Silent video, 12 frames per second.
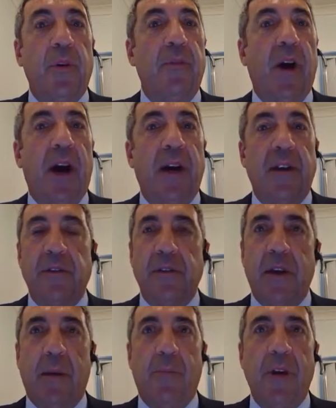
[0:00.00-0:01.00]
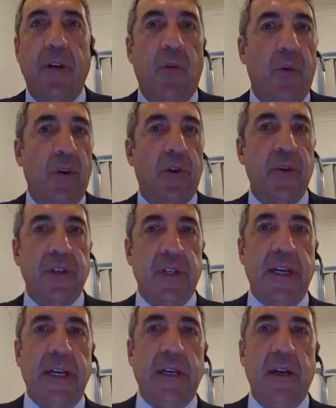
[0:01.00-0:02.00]
provide a summary or a
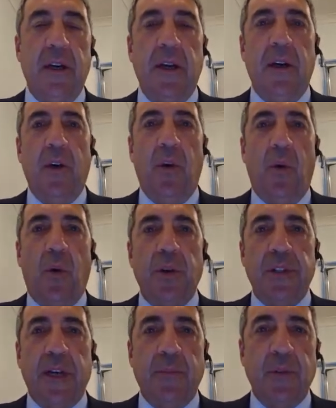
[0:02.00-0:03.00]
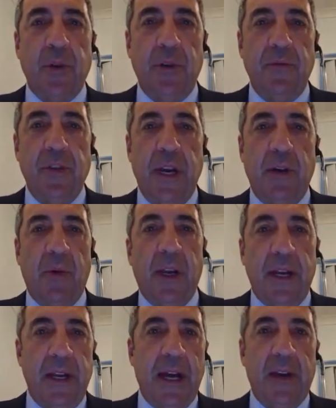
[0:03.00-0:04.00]
critique or some sort of general
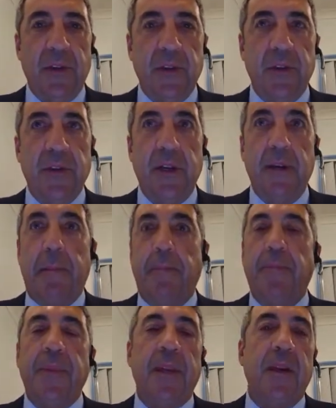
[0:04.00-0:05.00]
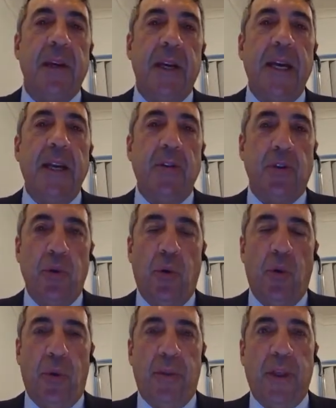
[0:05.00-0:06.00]
analysis. In
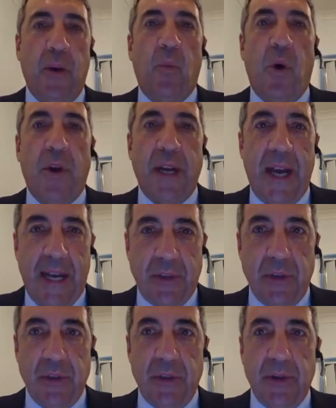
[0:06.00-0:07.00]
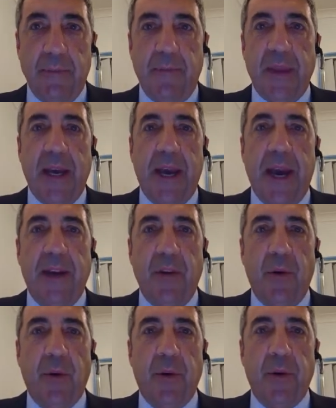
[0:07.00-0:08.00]
short, they want answers. And
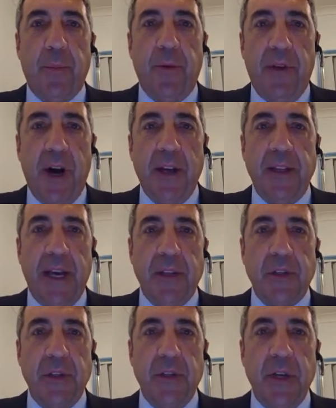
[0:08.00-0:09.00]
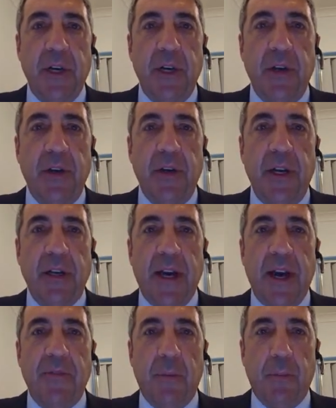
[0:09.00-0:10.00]
in order to provide the answers, you need to
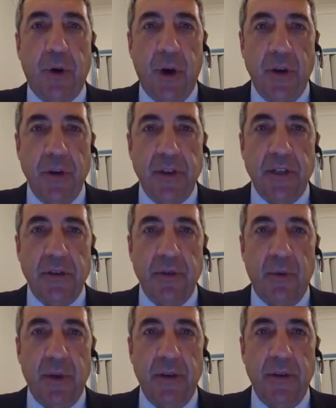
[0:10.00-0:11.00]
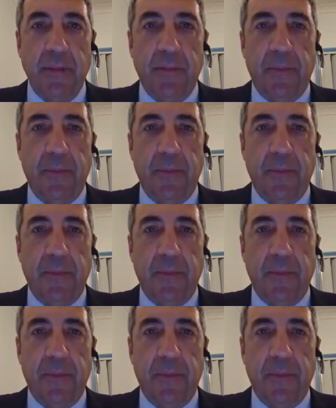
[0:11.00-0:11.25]
have a process sorted,